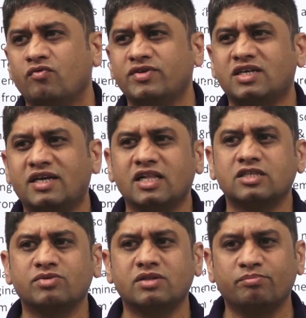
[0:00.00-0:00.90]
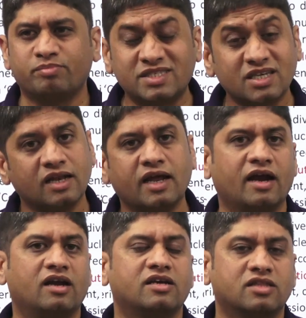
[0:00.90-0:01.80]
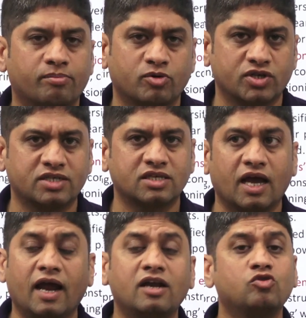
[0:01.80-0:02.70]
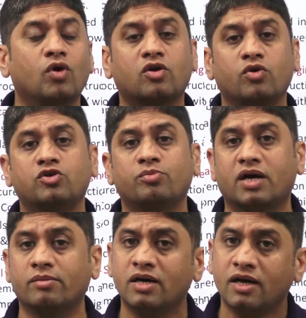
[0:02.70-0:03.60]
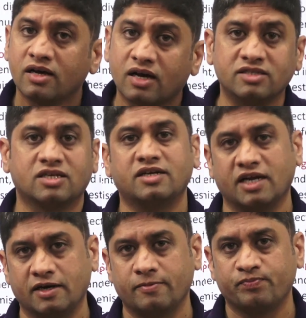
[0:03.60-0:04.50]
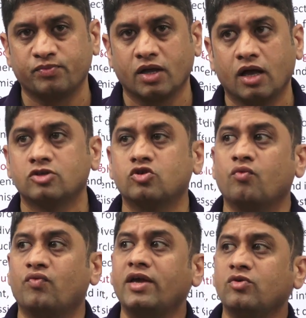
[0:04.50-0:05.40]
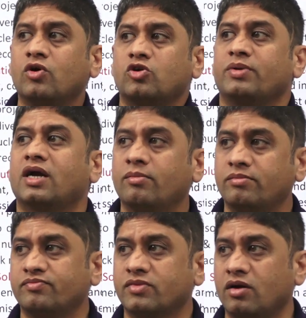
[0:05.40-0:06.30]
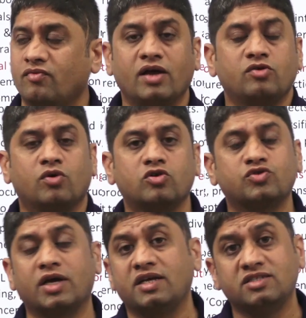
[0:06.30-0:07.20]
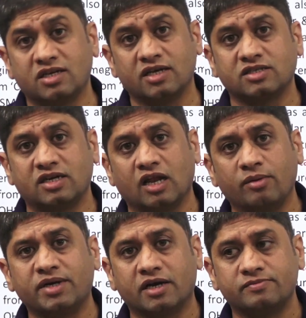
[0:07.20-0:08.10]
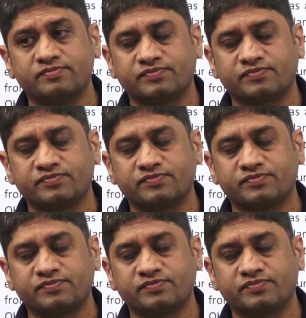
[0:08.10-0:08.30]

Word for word: which deals with basically handling the projects, and you are going to become consultant. So why you want to become, why you want to join Engineers India Limited?